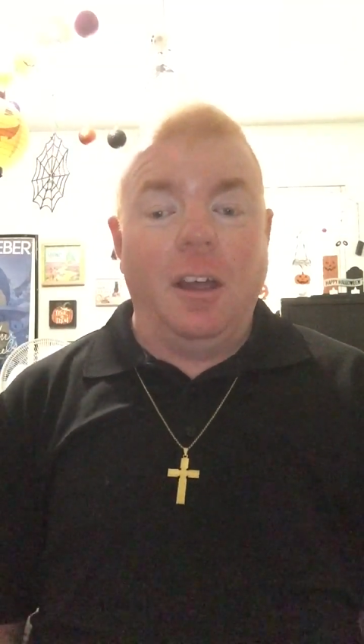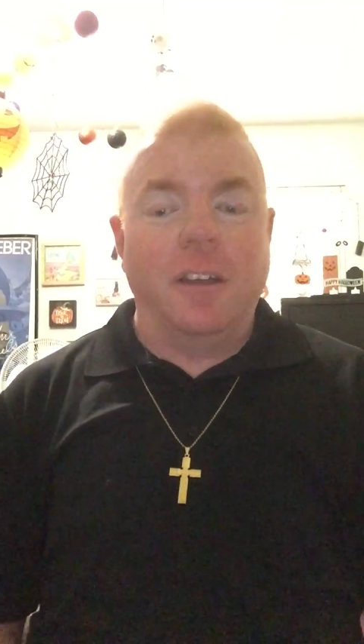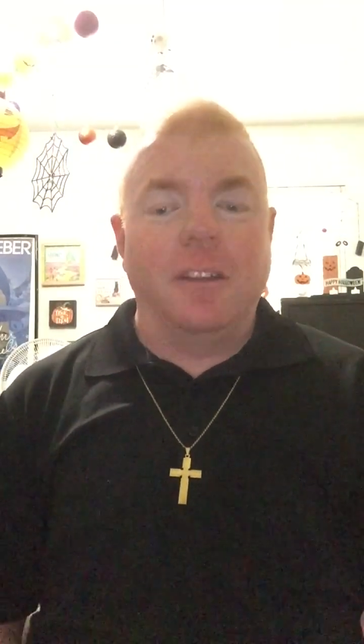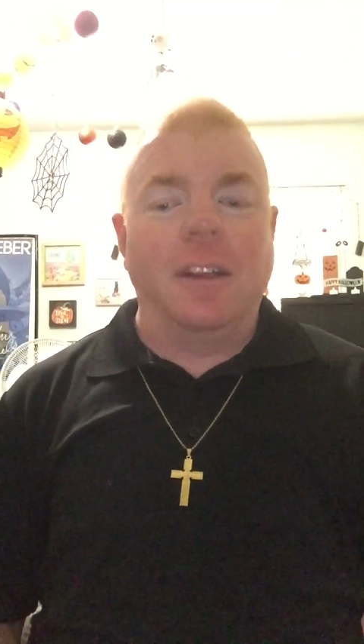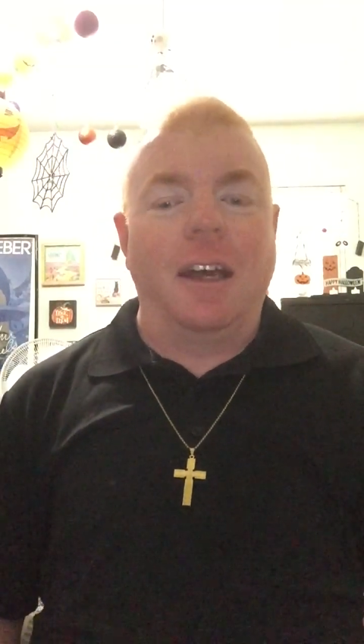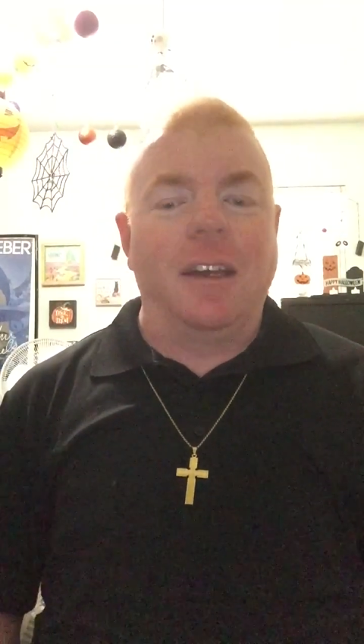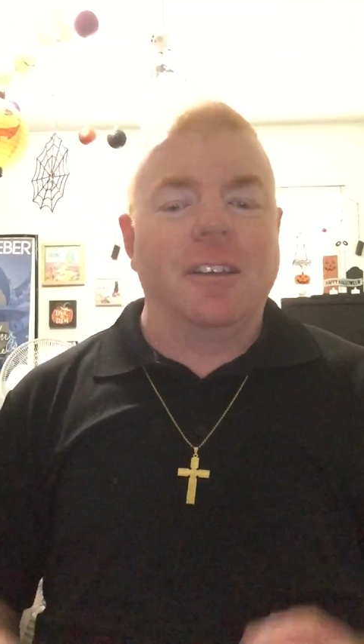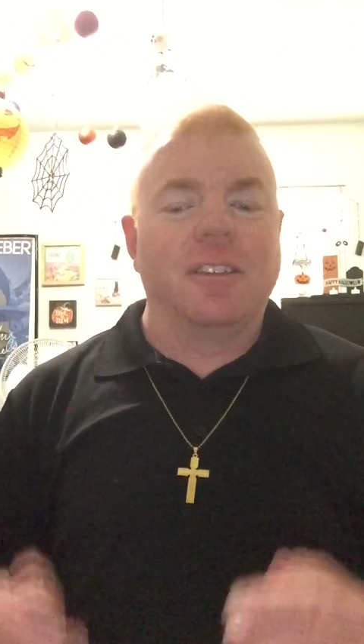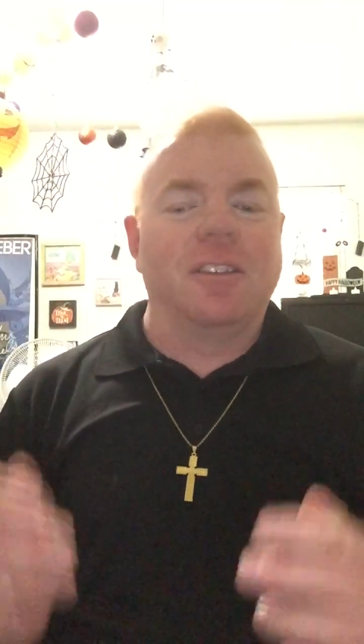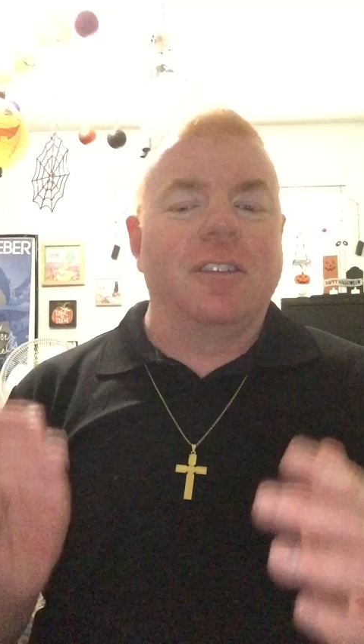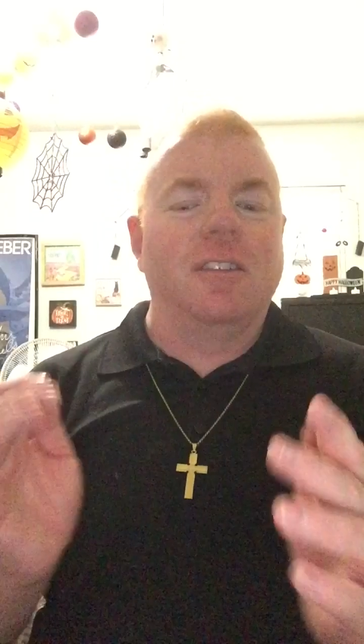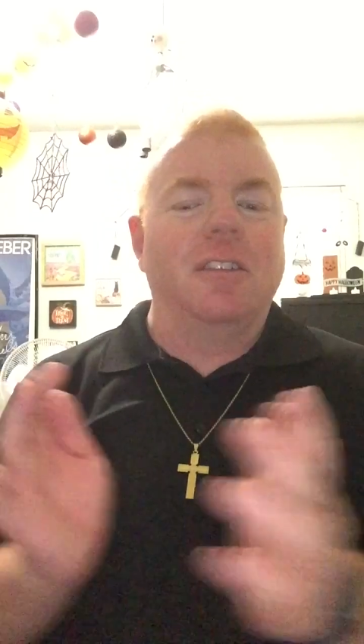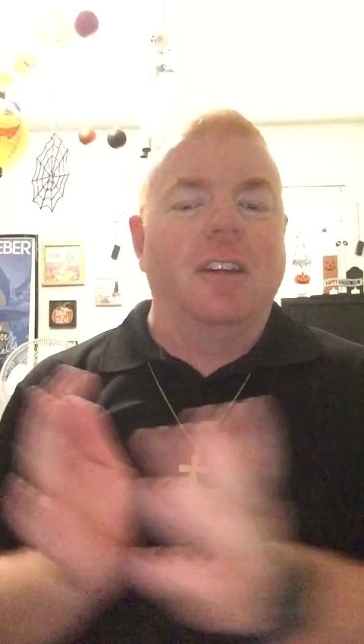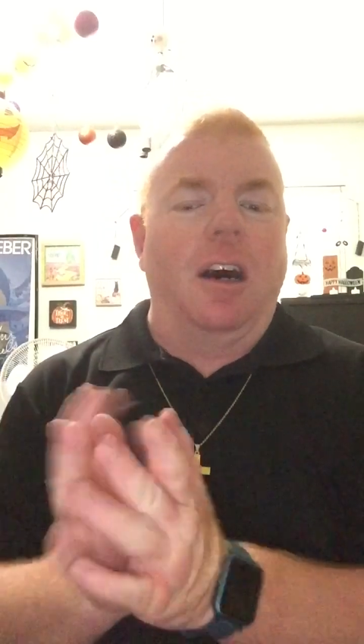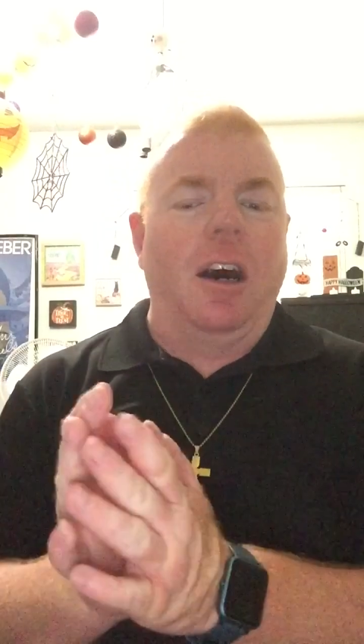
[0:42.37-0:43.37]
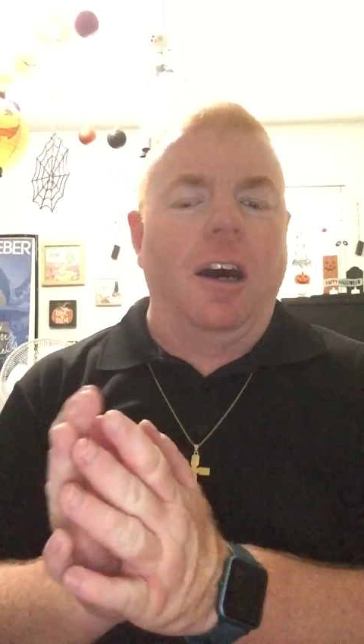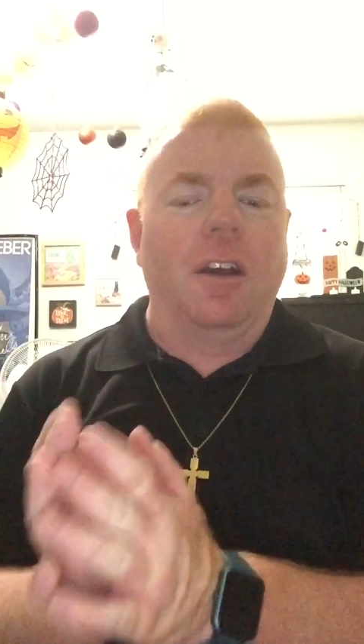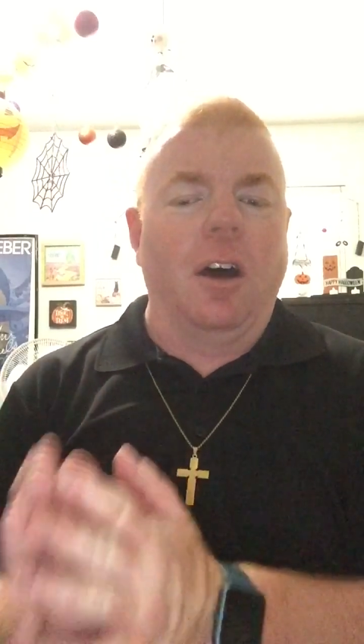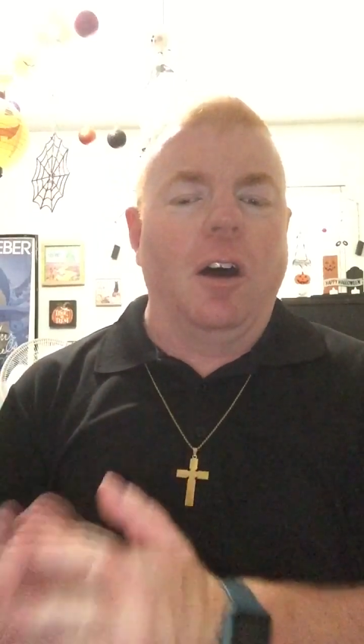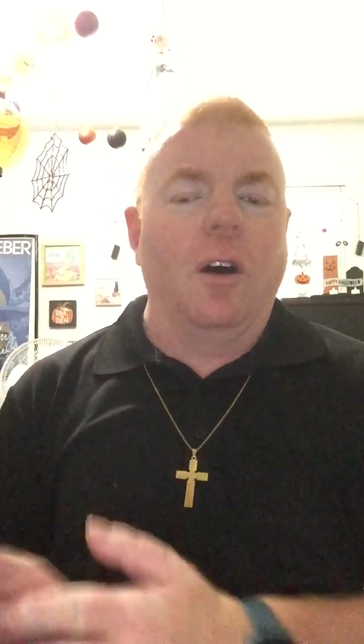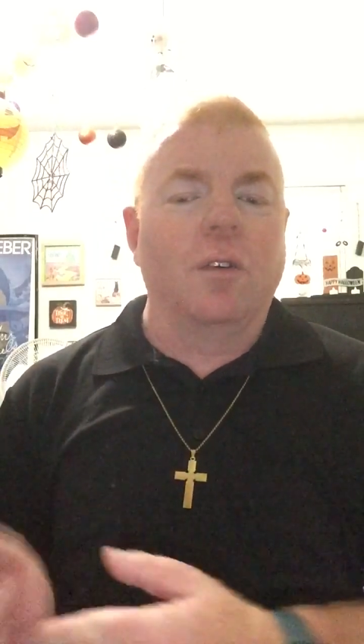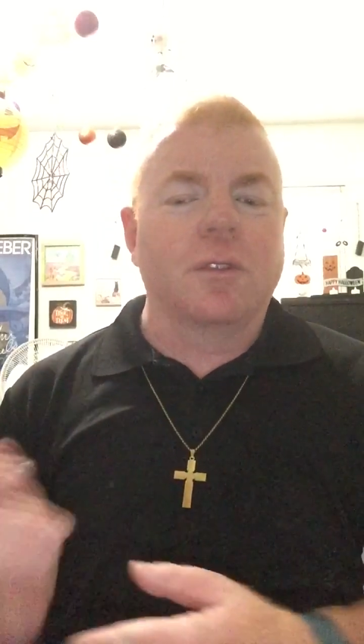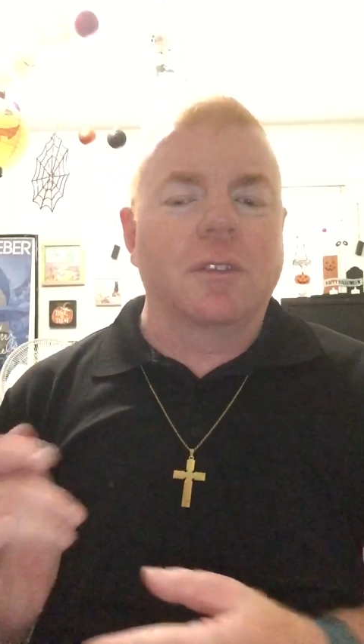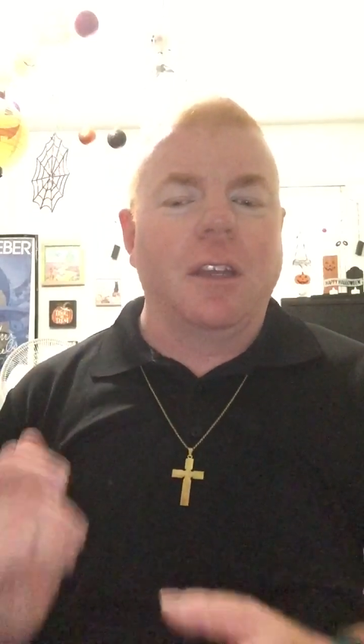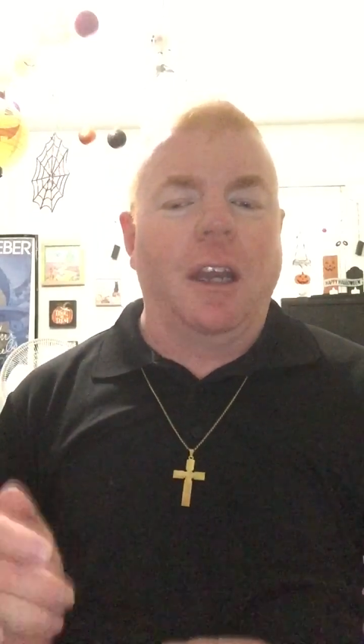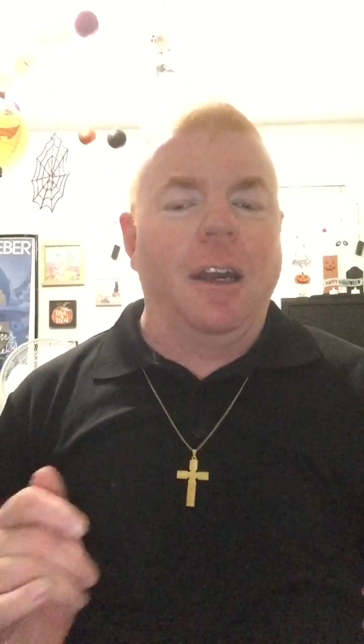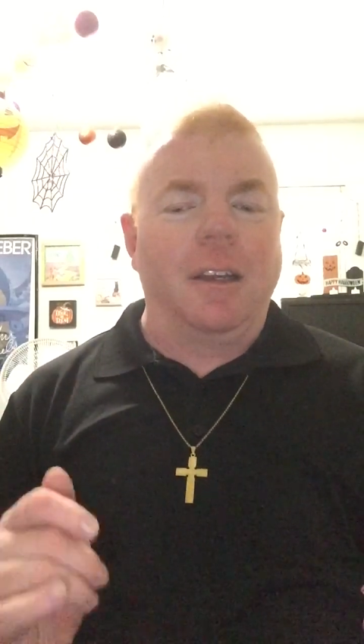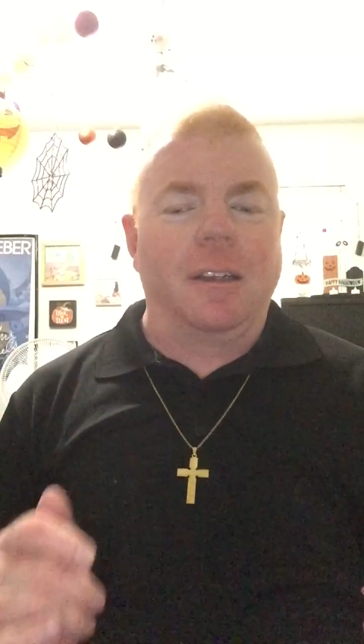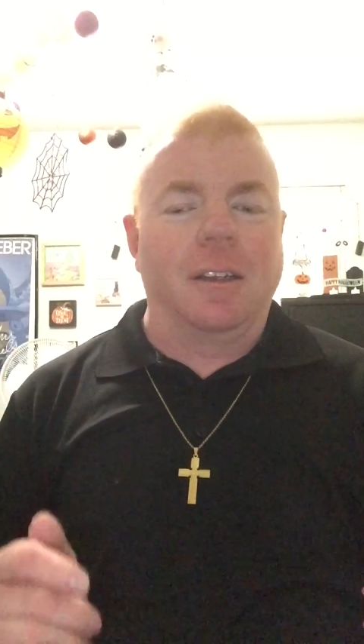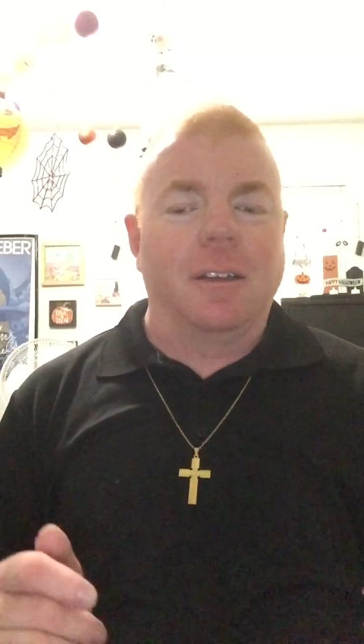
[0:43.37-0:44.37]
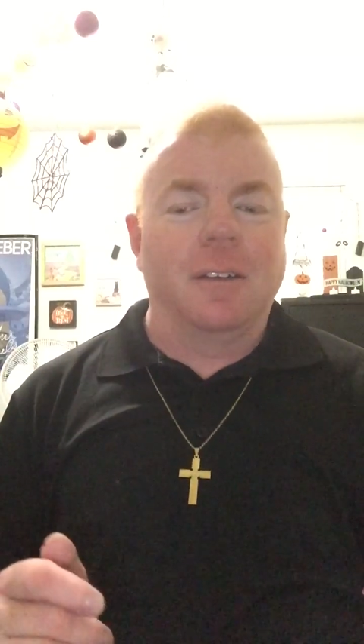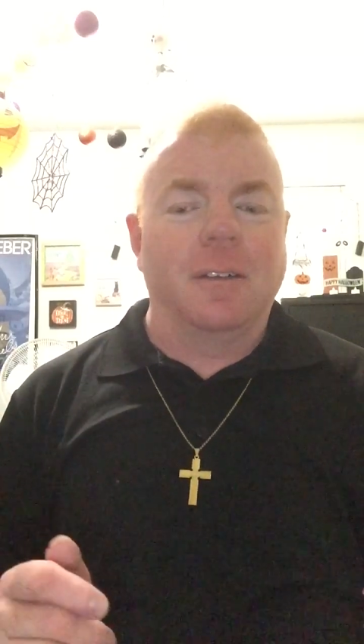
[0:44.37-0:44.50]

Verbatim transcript: That is not okay.